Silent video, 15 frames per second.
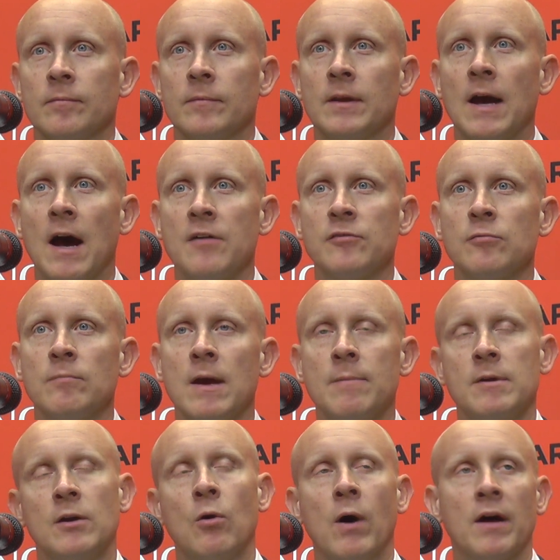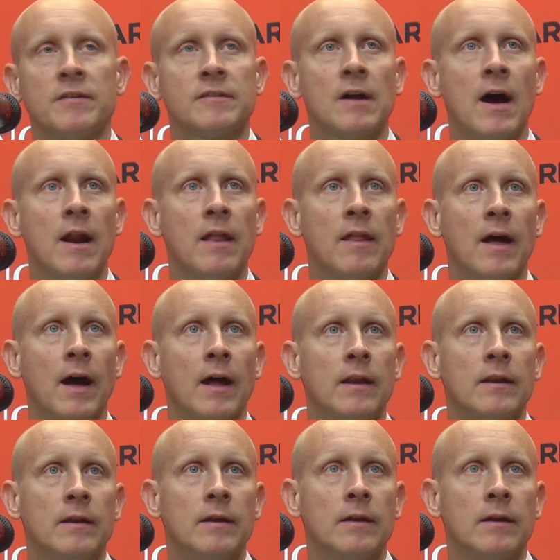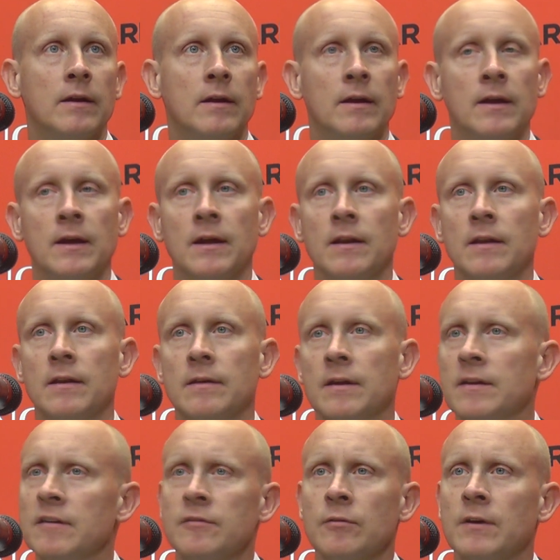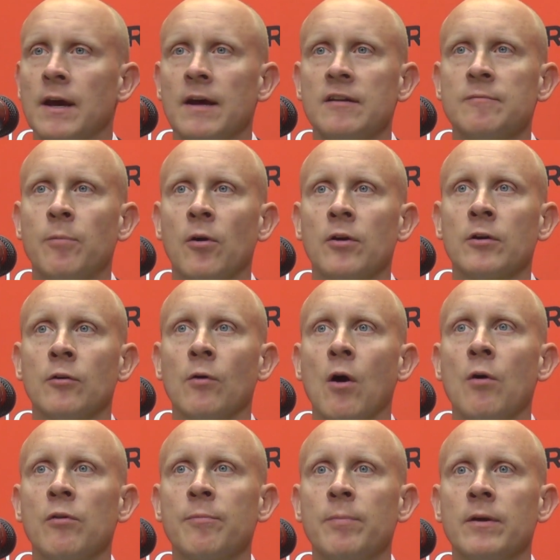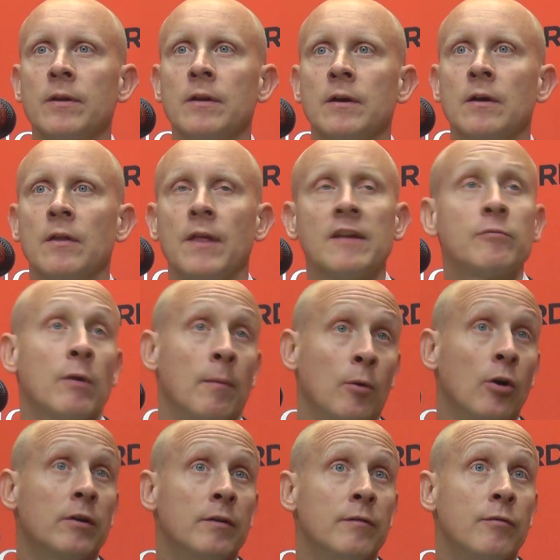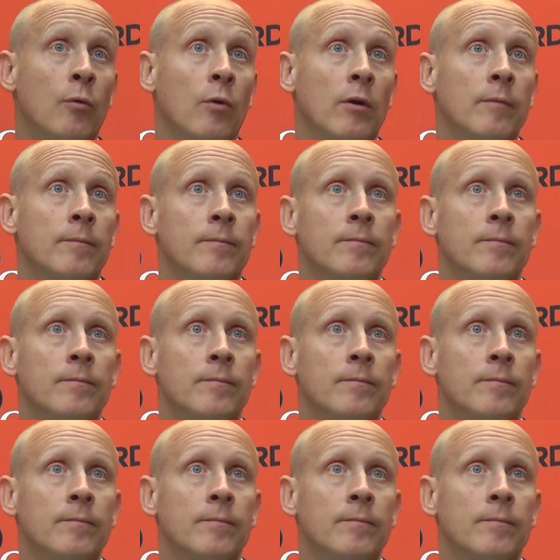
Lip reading: guys who maybe go outside of that. And that's okay. It's part of growth, but that's what I'm looking for.